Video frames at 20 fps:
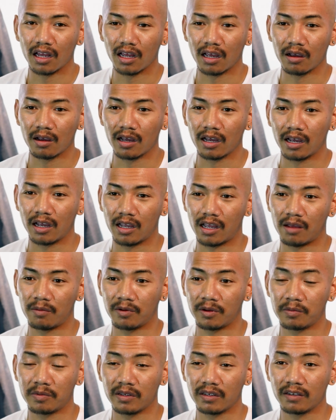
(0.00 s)
I'm
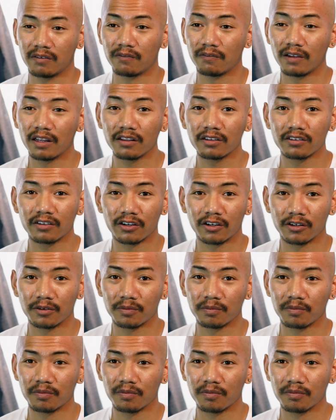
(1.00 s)
gonna be flustered
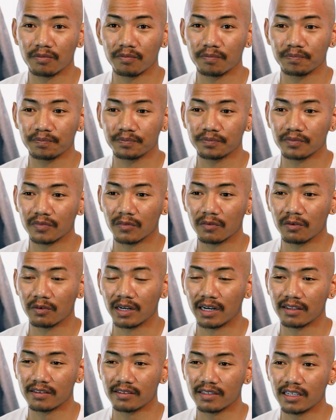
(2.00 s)

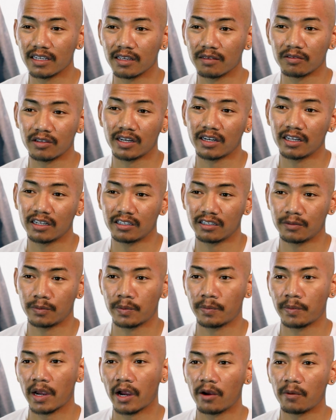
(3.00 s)
when I see him, so I needed to
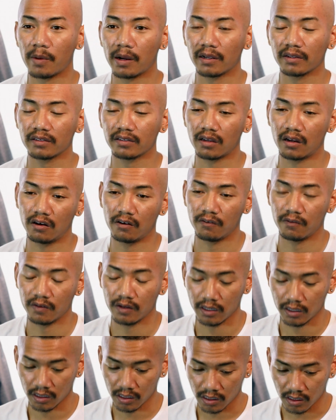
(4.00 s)
prepare myself.
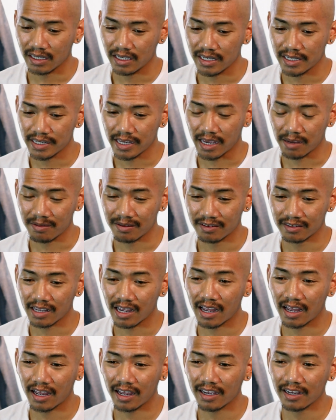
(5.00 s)
He came
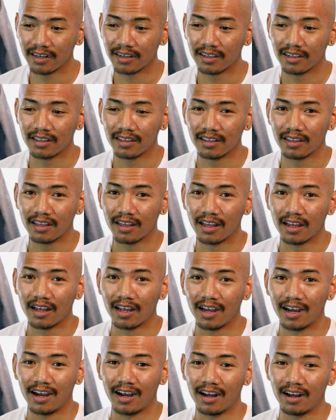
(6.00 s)
inside.
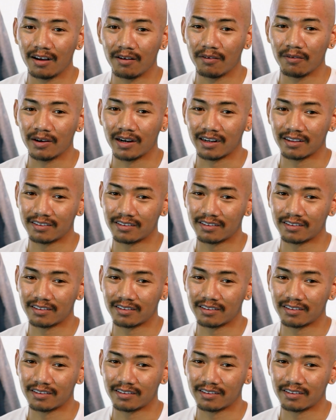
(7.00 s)
When I